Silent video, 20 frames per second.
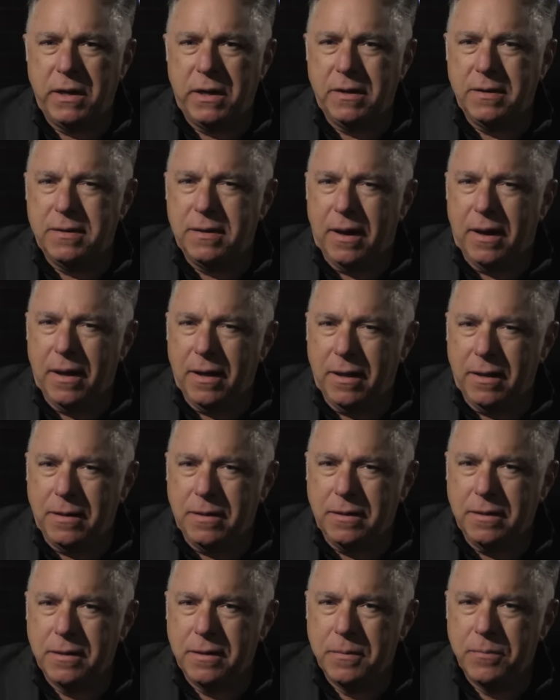can
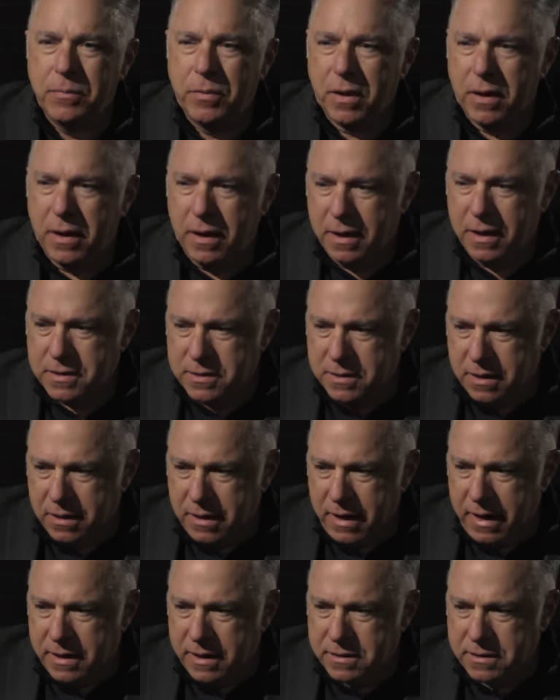tell, is the
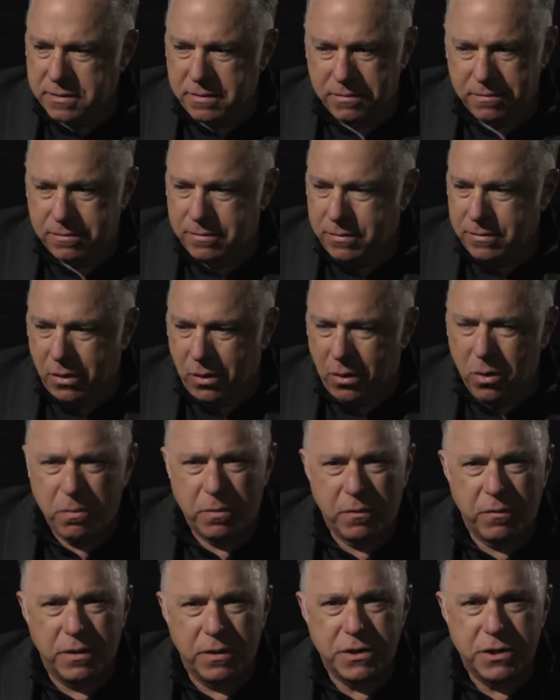last
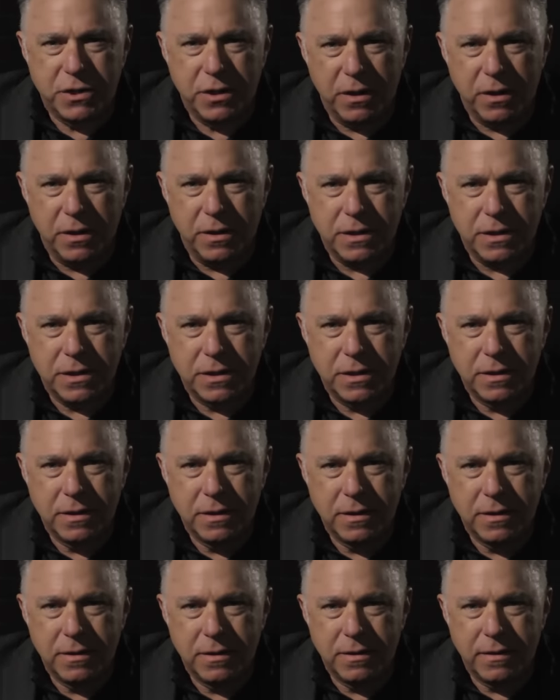hope of the church,
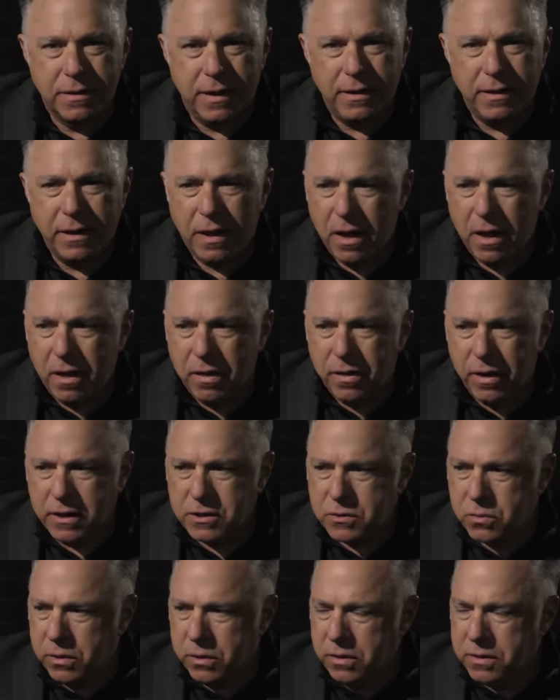right?
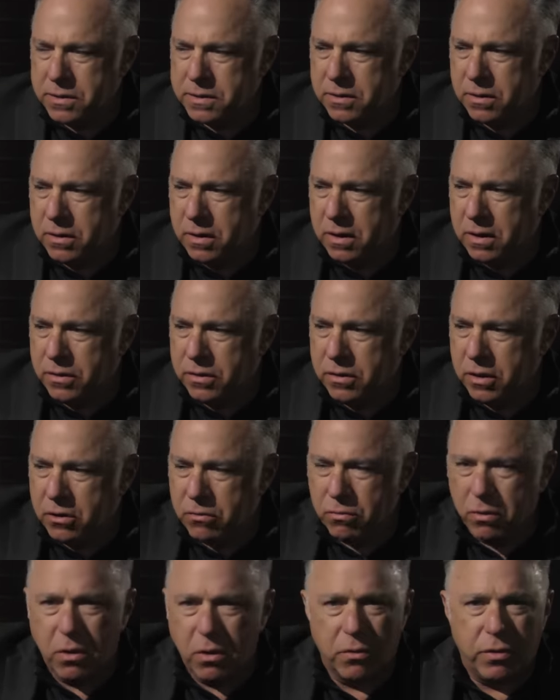That's where you saw the
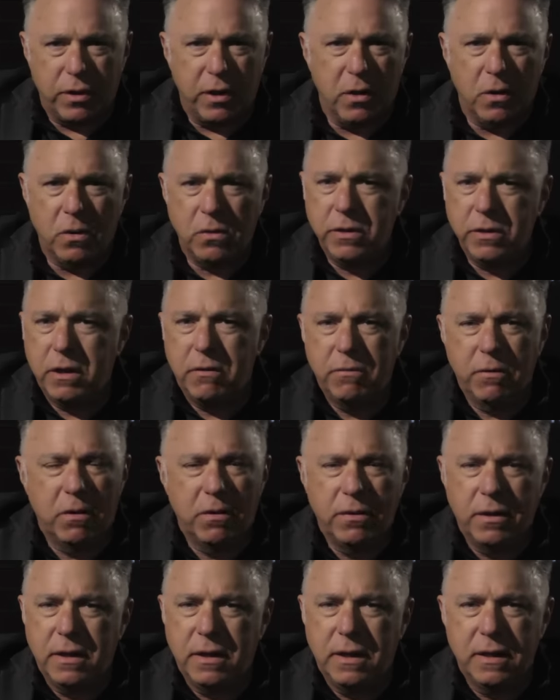growth, the only
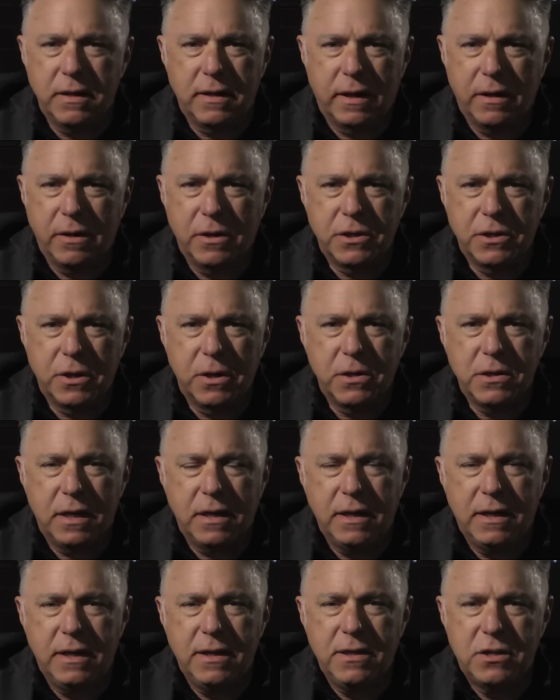growth in the entire church,
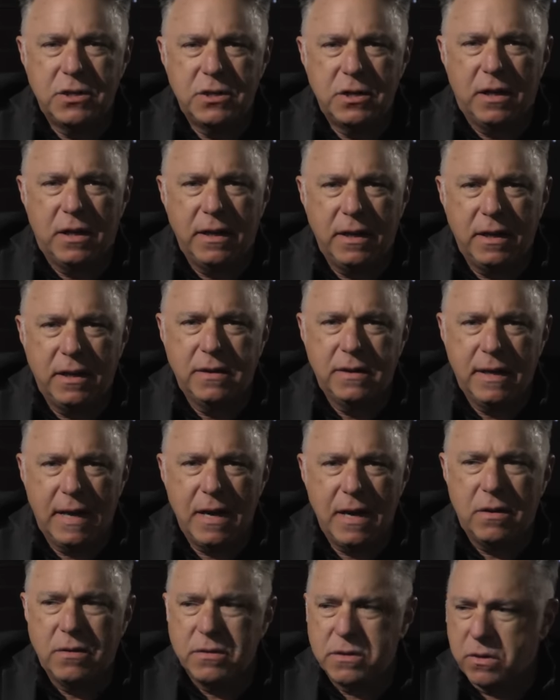and he's shutting it
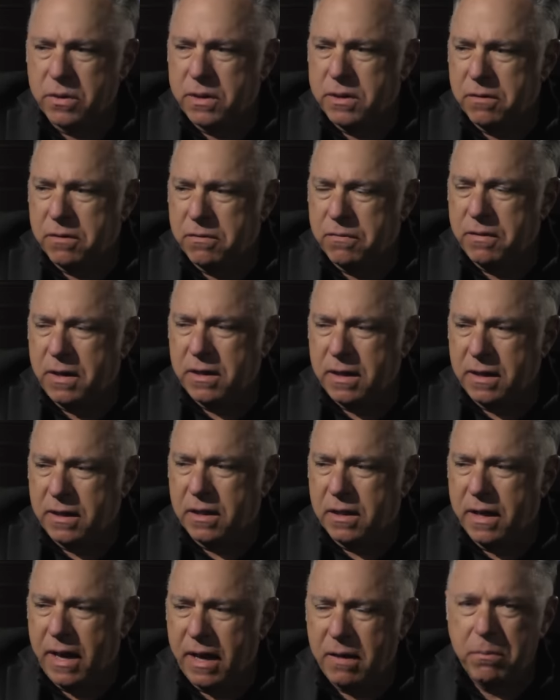down. So in defending the
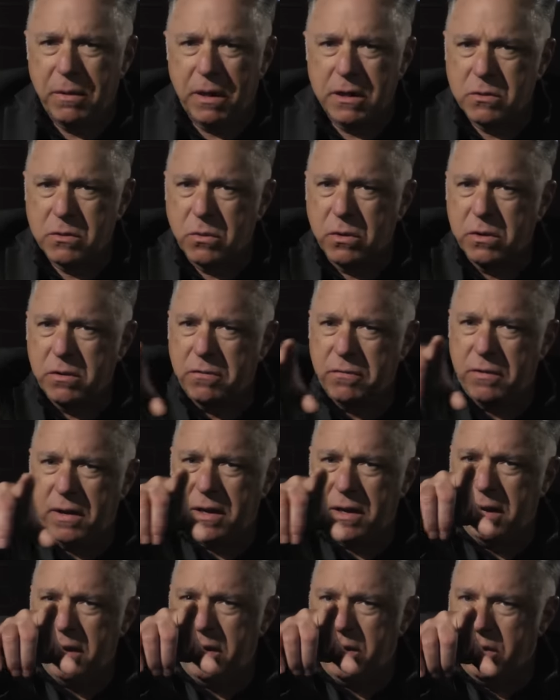Latin Mass, we're
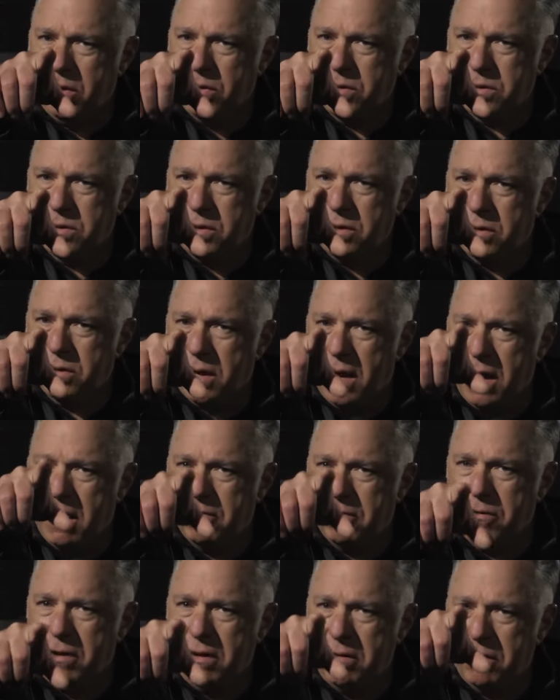defending you too.
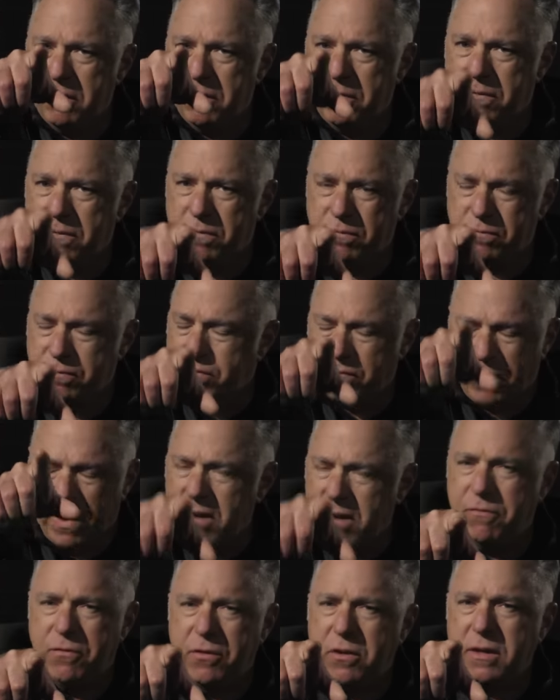Every
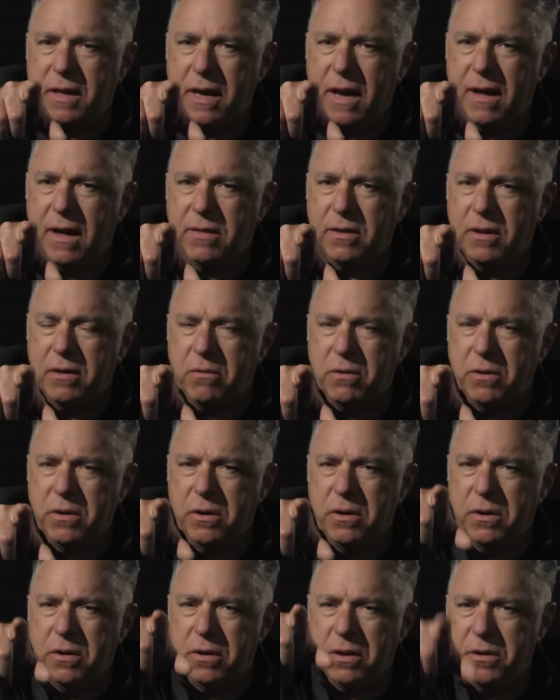faithful Catholic, whether
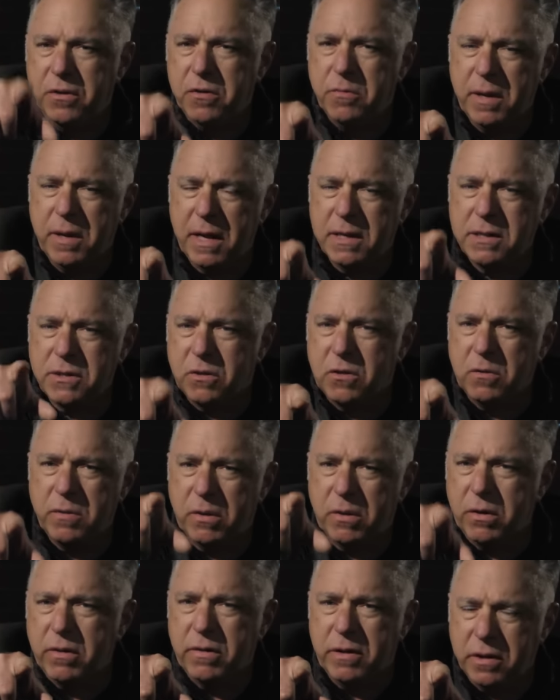you go to the new Mass, the old
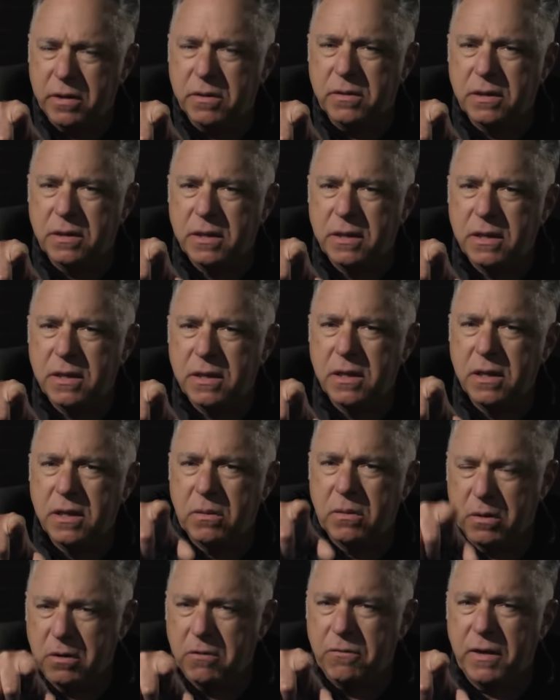Mass, whatever you do,
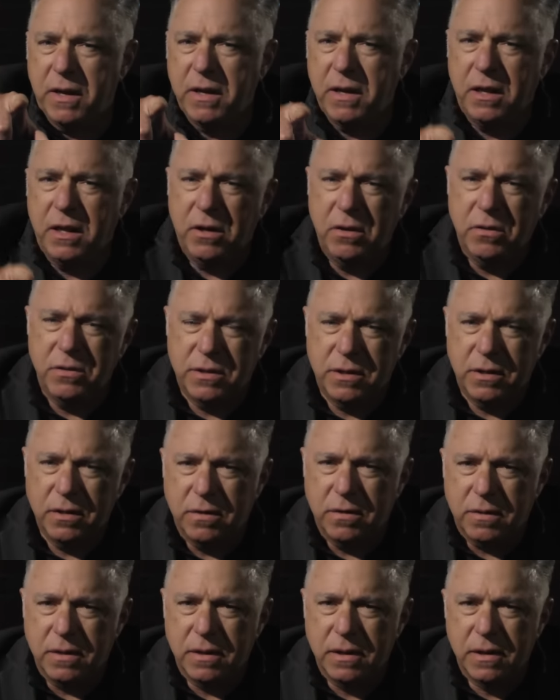we're defending you
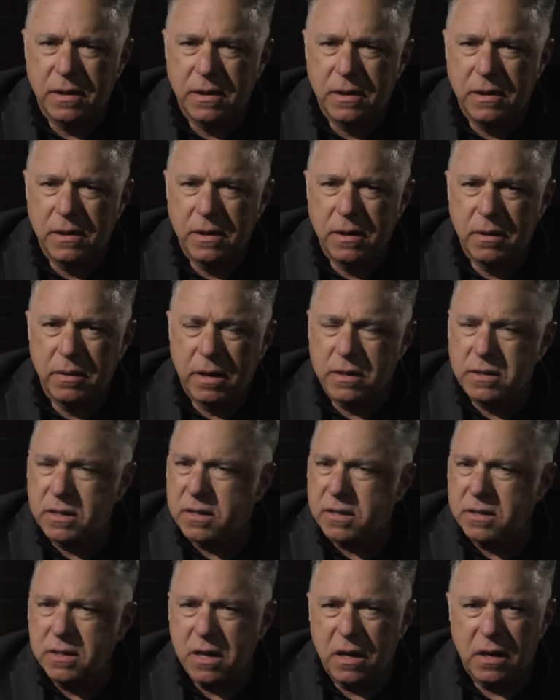too. Because
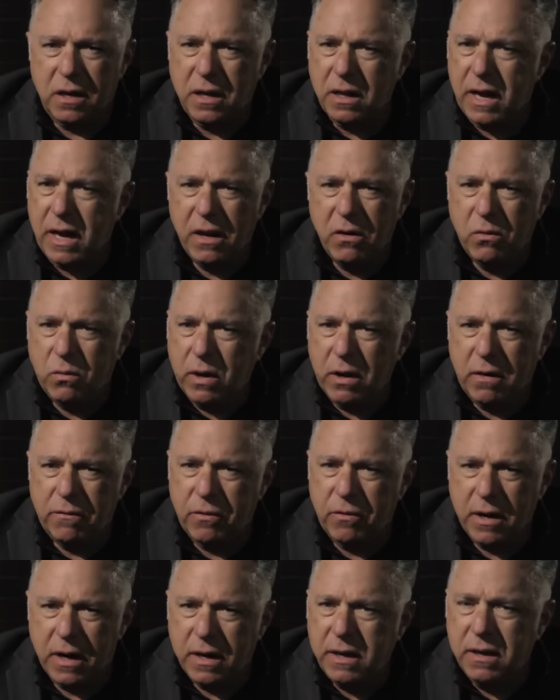this is not going to end well
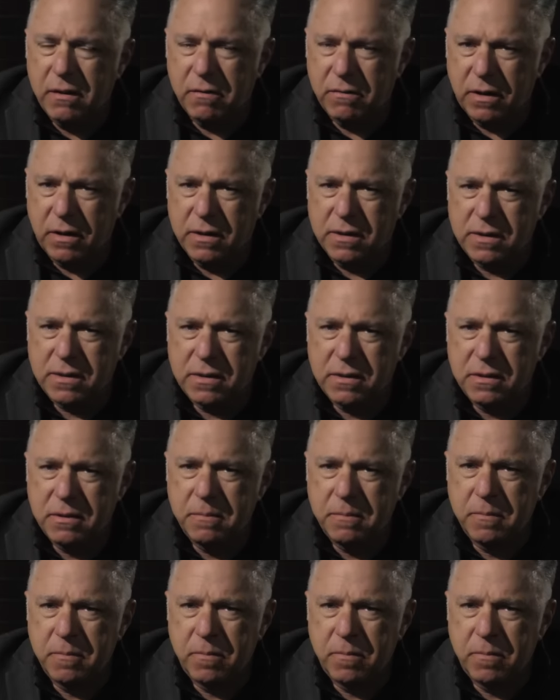for any of us.